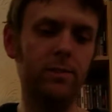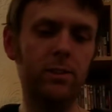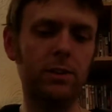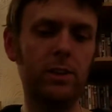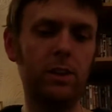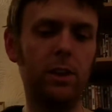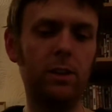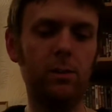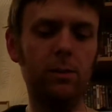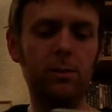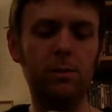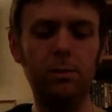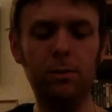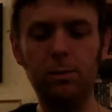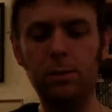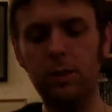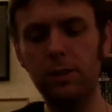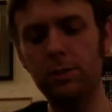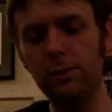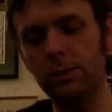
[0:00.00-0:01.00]
So,
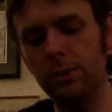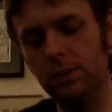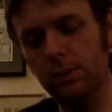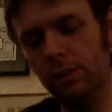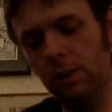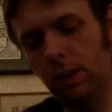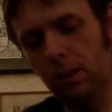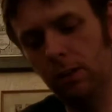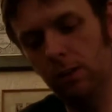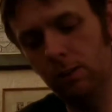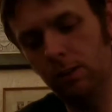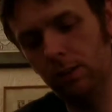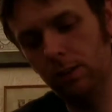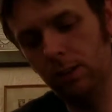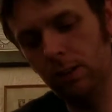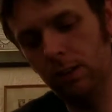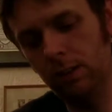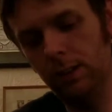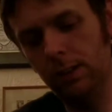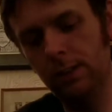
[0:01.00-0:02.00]
Philosopher's Stone,
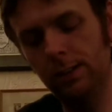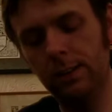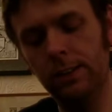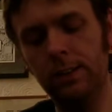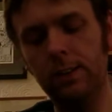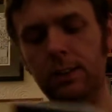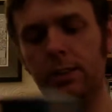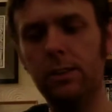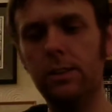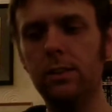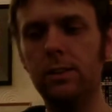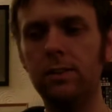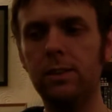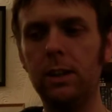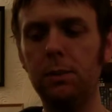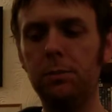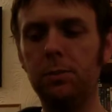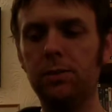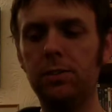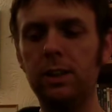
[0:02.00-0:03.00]

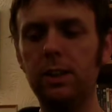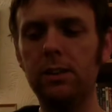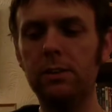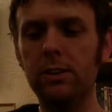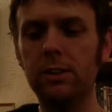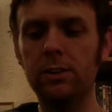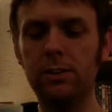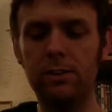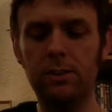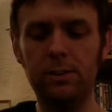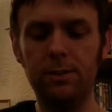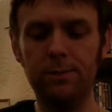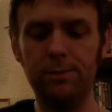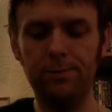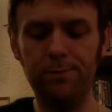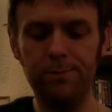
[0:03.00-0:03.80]
Chamber of Secrets,